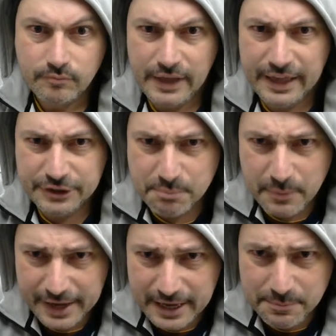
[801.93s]
and you
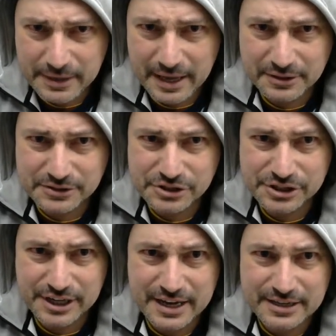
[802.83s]
may be able to
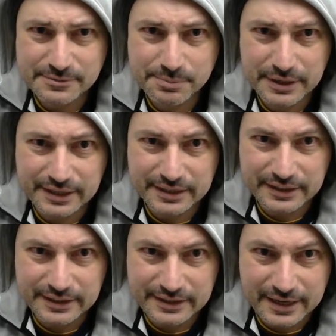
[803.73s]
just pick it in
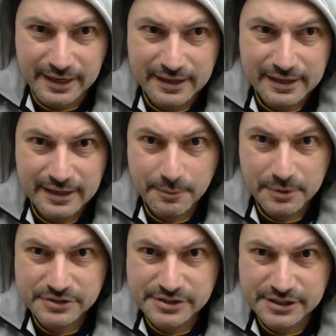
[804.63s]
here,
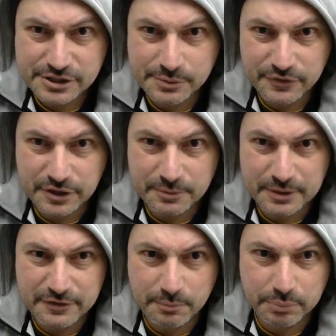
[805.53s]
but essentially we've got a
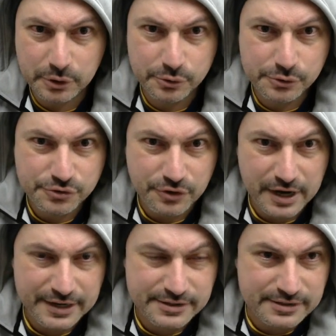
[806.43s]
bit of a blue
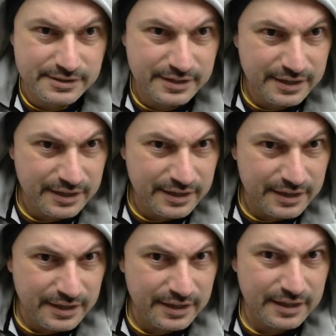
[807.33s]
trace.
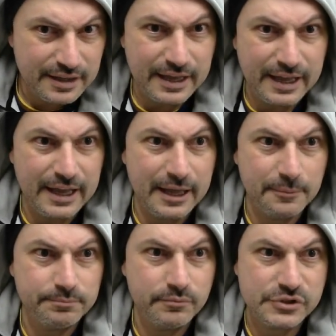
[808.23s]

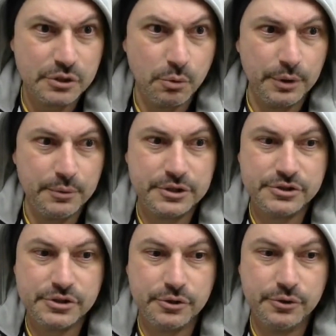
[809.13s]
So what we want to
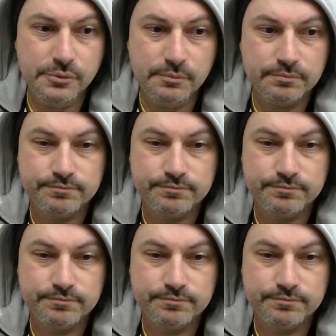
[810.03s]
do